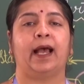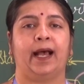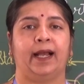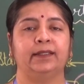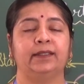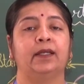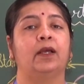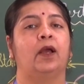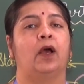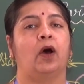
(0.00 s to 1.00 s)
and
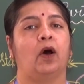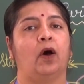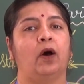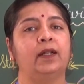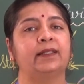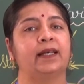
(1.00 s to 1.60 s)
all